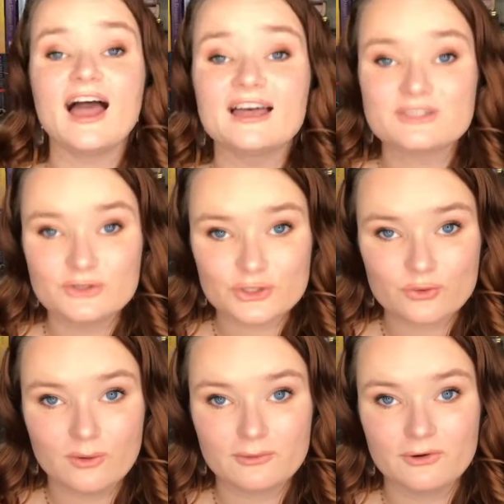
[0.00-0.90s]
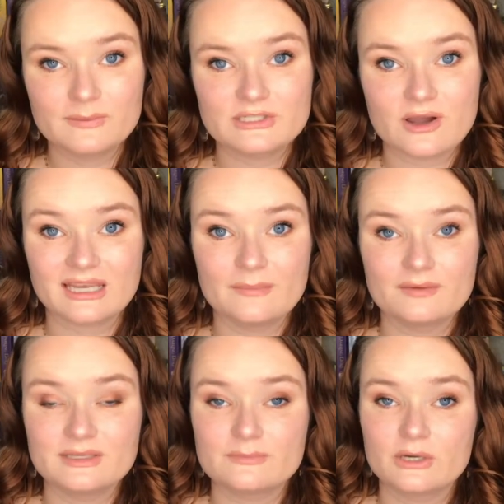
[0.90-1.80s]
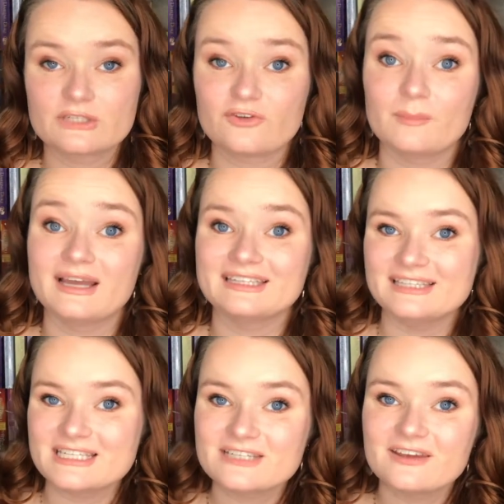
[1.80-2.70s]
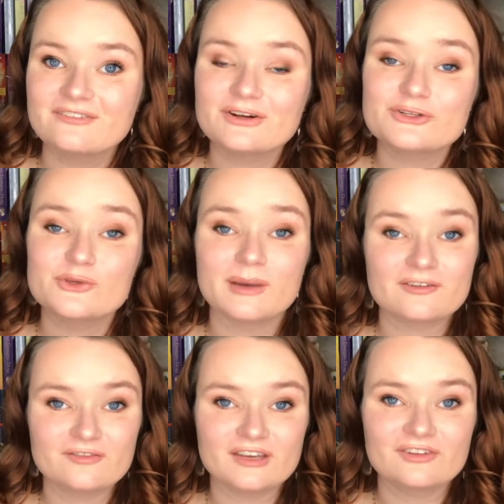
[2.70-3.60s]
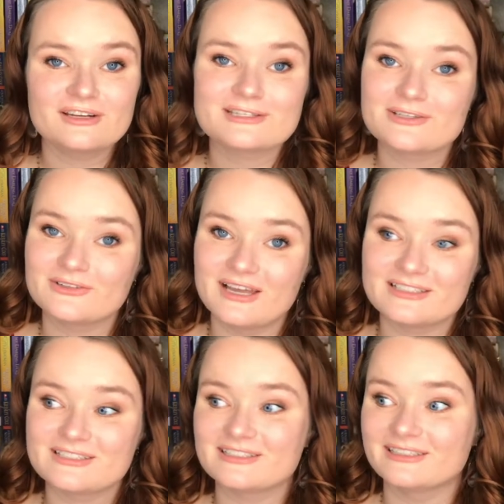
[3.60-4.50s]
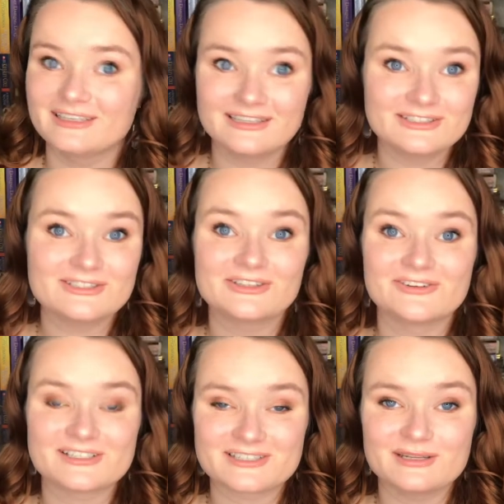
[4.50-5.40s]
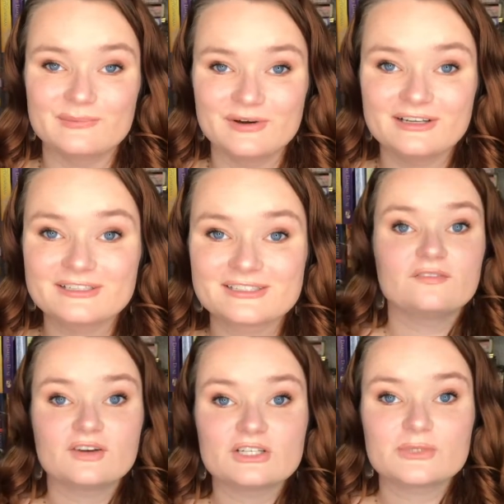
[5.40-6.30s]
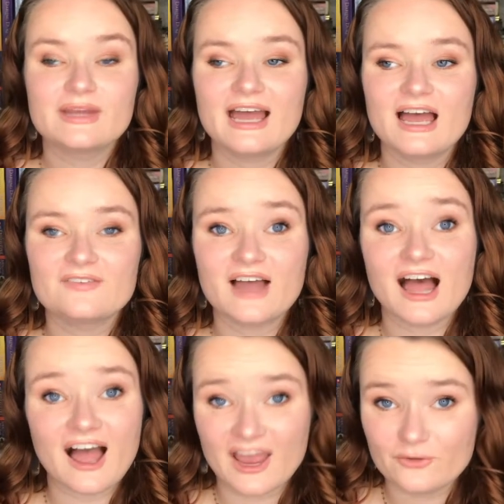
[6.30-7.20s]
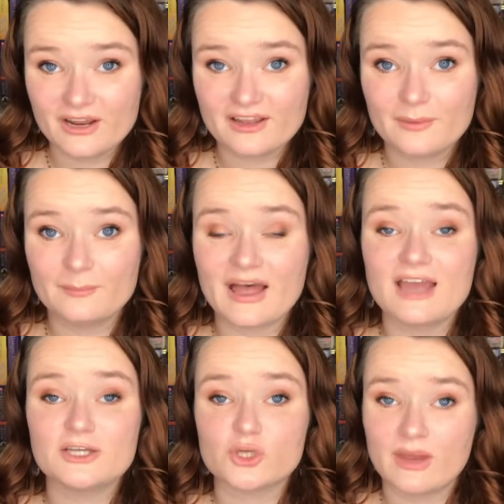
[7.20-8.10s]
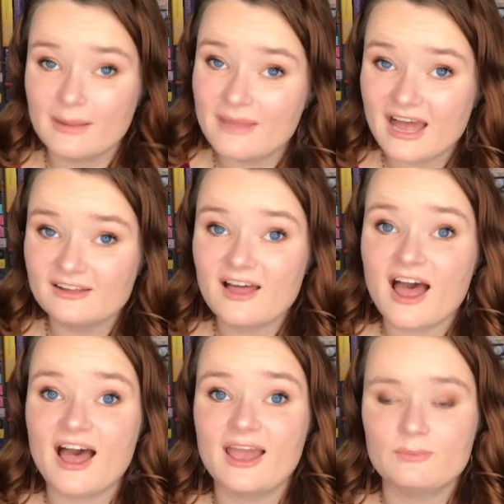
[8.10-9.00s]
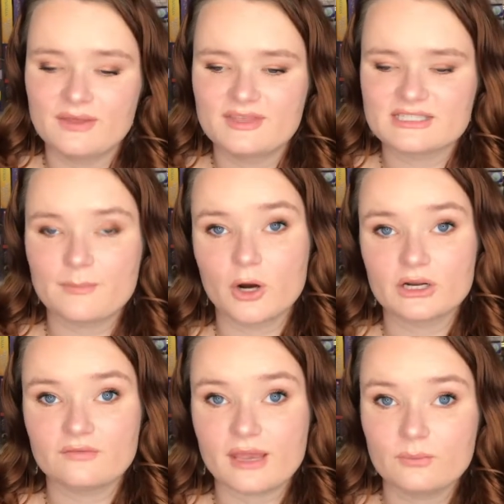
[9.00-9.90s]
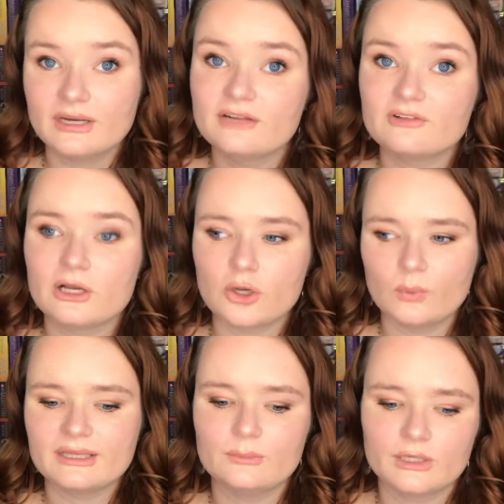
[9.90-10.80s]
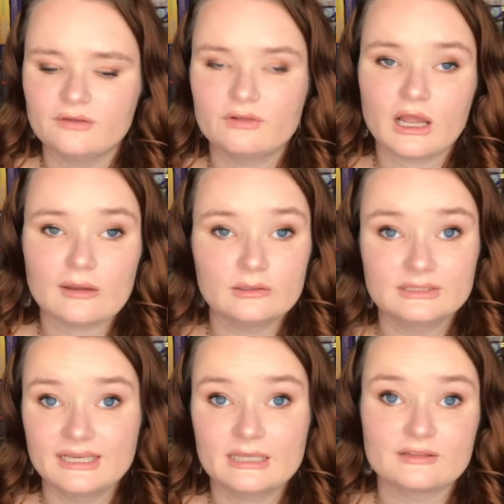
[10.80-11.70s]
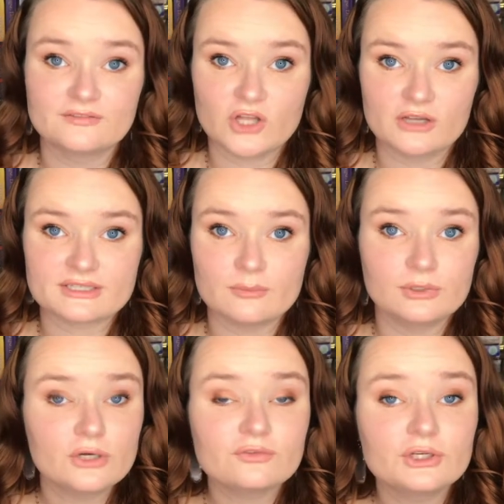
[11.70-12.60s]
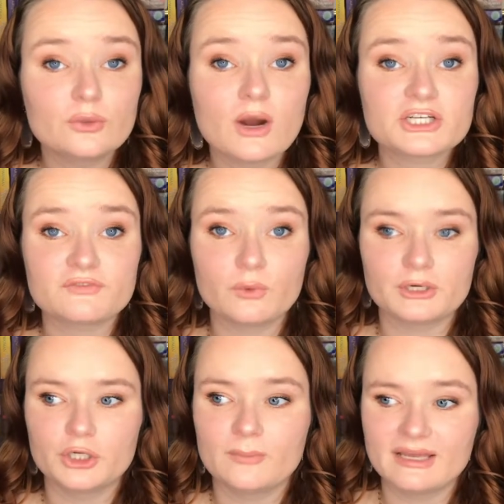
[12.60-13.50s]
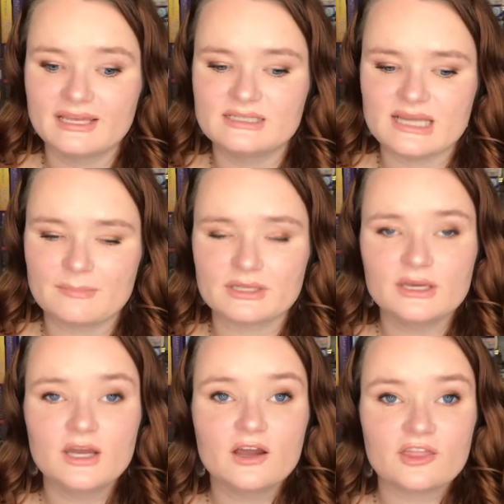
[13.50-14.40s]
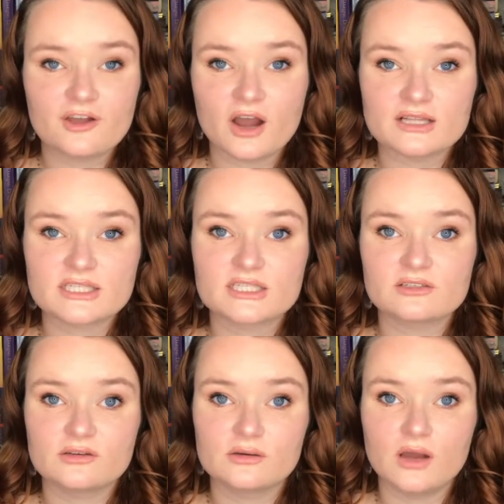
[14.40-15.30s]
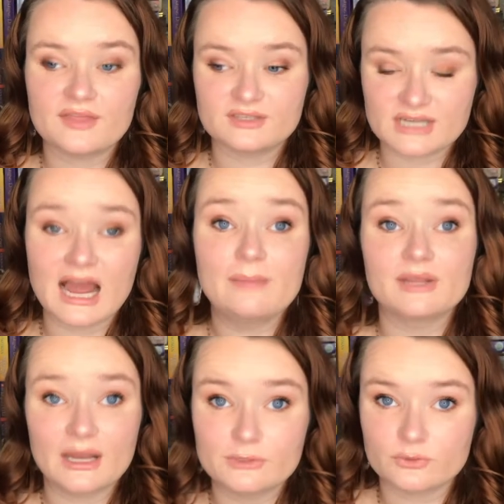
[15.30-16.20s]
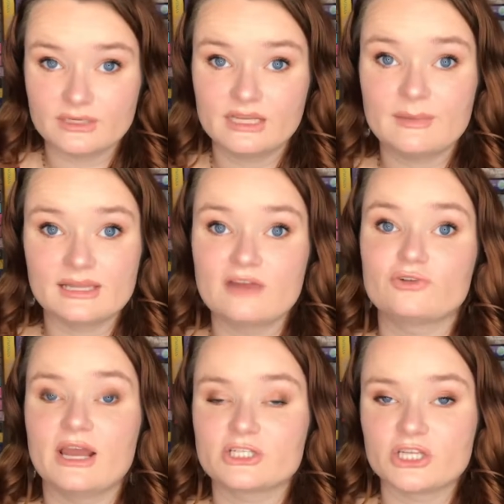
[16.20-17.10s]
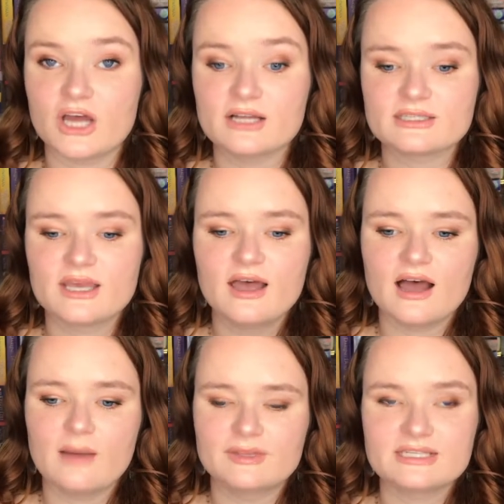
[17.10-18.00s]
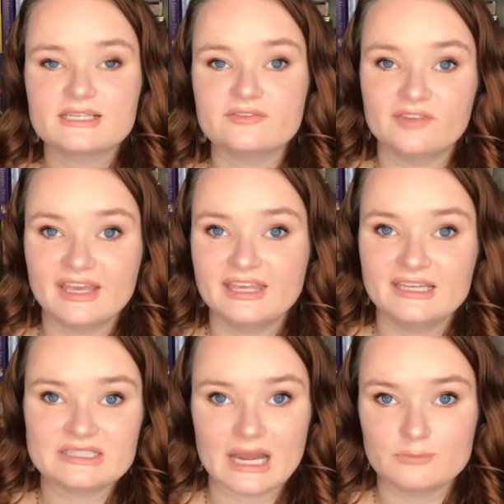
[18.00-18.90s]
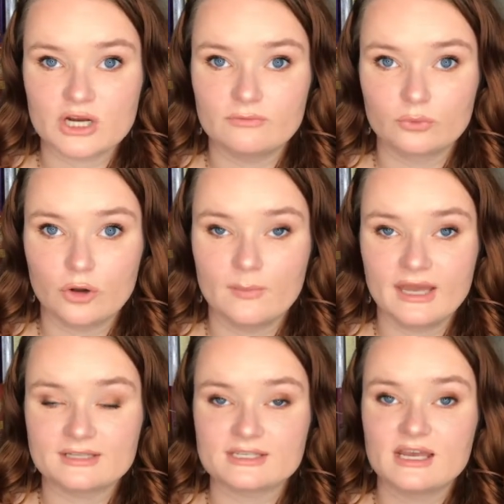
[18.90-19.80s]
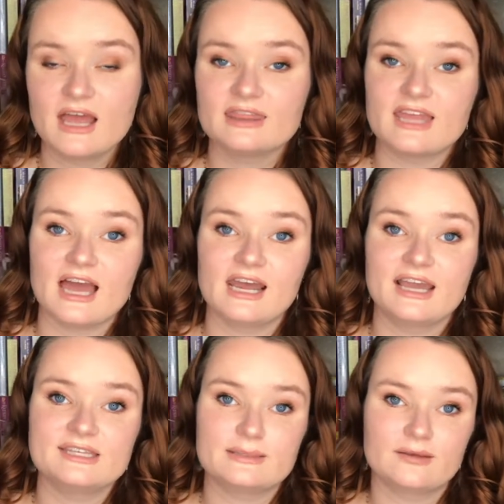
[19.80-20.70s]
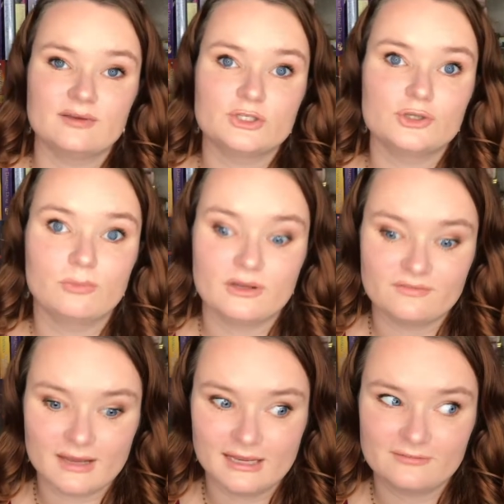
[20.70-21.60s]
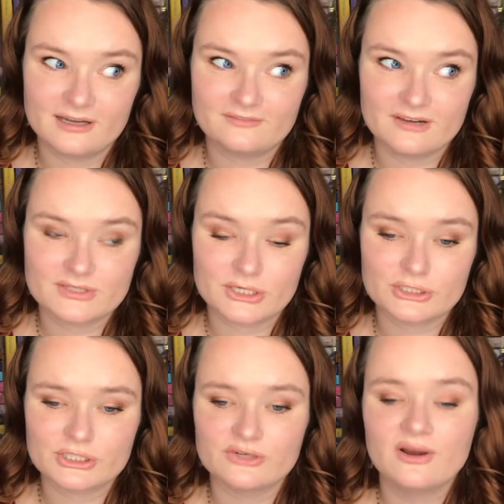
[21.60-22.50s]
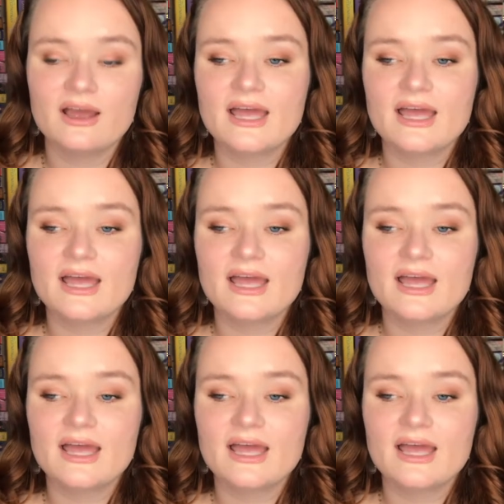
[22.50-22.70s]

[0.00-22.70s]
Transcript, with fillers: As usual, we're going to be talking about these books from my least favorite to my favorite, so let's get into the rest of the books. First we have Eirik by Joanna Bell. I read this a part of a reading vlog, a weekly reading vlog. I'll link the vlog down below for you to watch if you want to know my in-depth thoughts at the time that I was reading it, my live reaction thoughts. Um, but this is a Viking time travel romance that I ended up giving 2.5 out of 5 stars to.